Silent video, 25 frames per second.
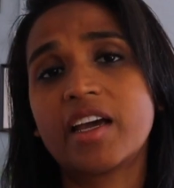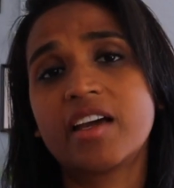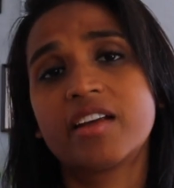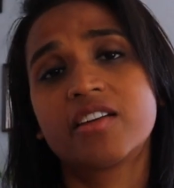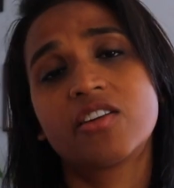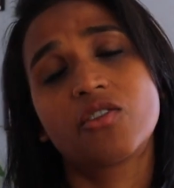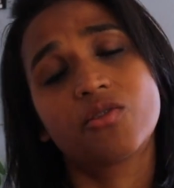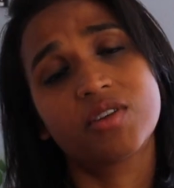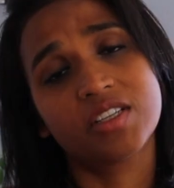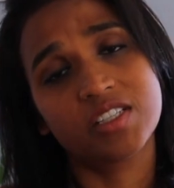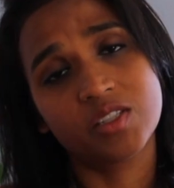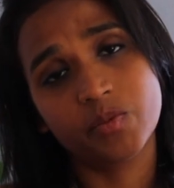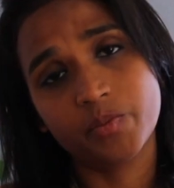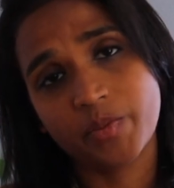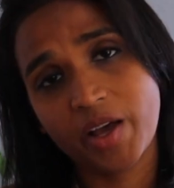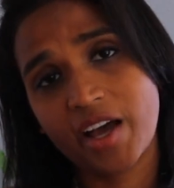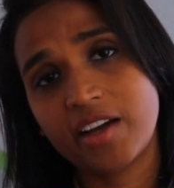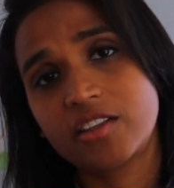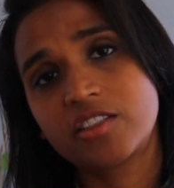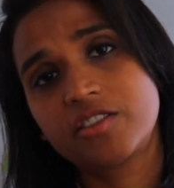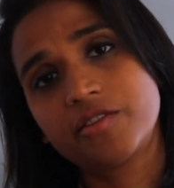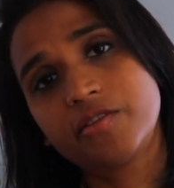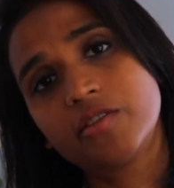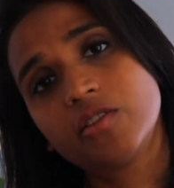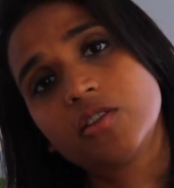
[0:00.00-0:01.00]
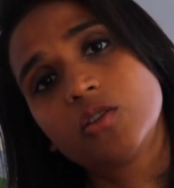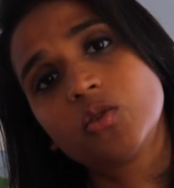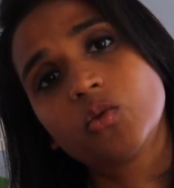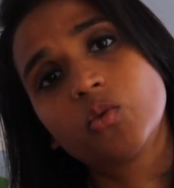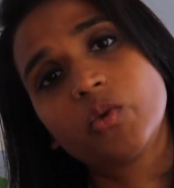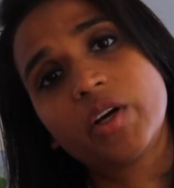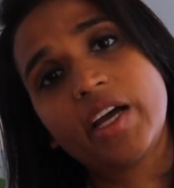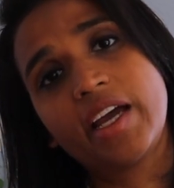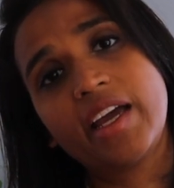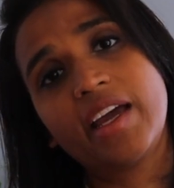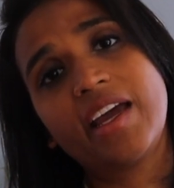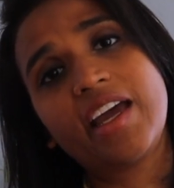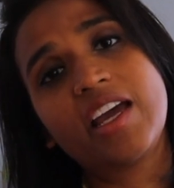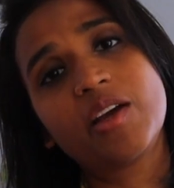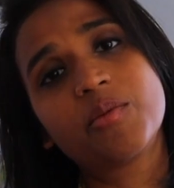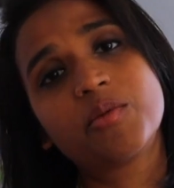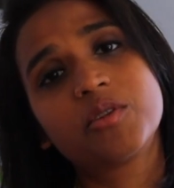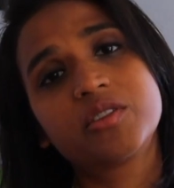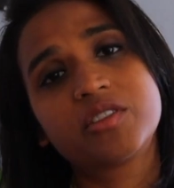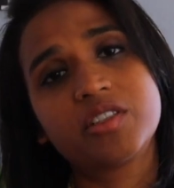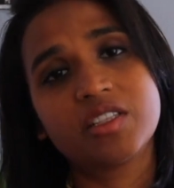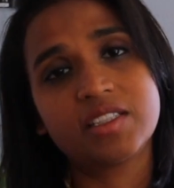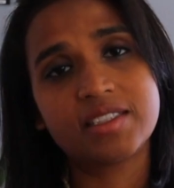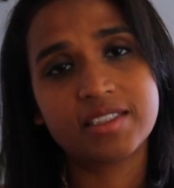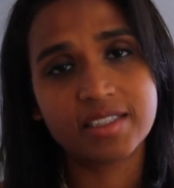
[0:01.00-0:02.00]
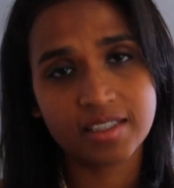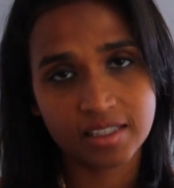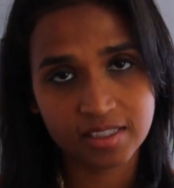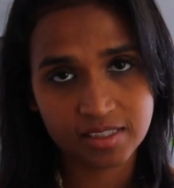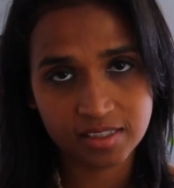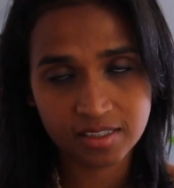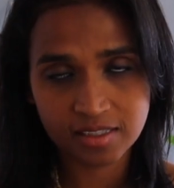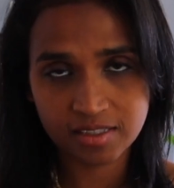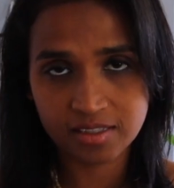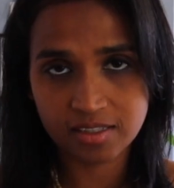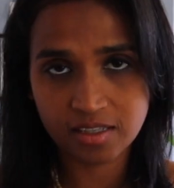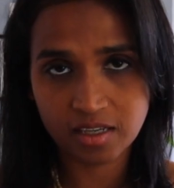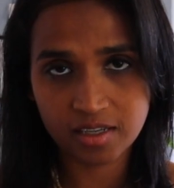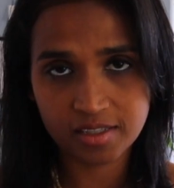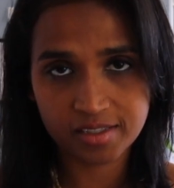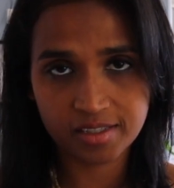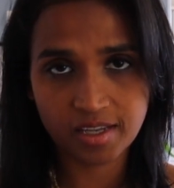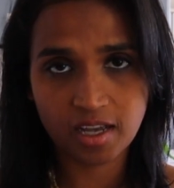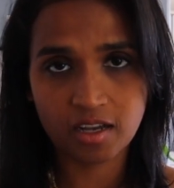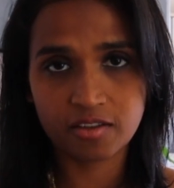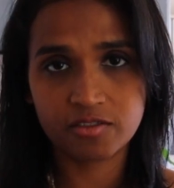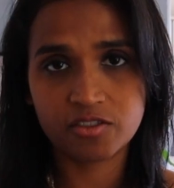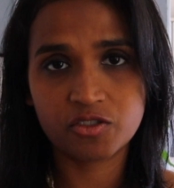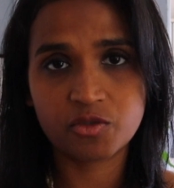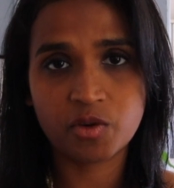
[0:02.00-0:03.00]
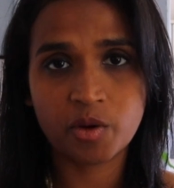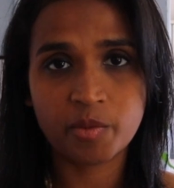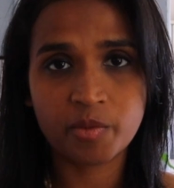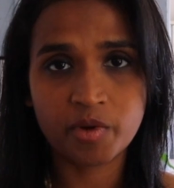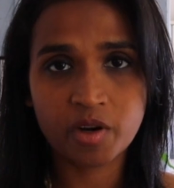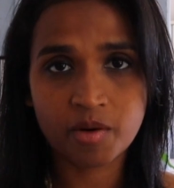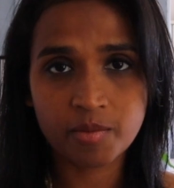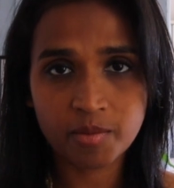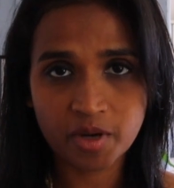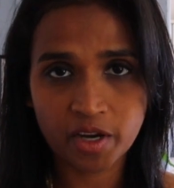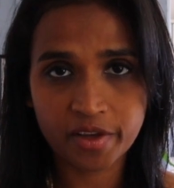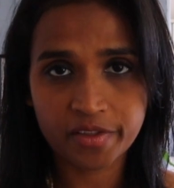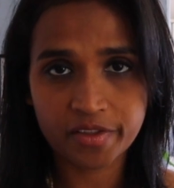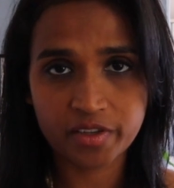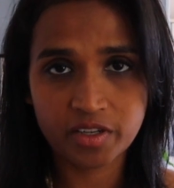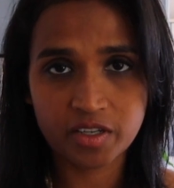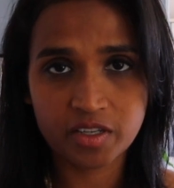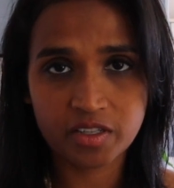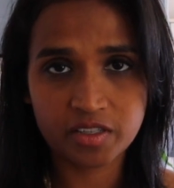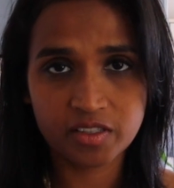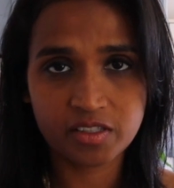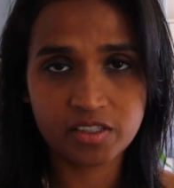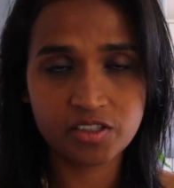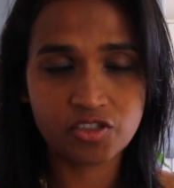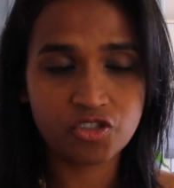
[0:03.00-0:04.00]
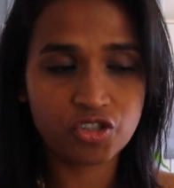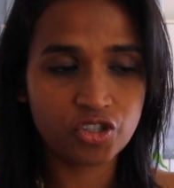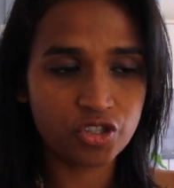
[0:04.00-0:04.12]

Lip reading: in a respectful way, able to distance ourselves from our mothers,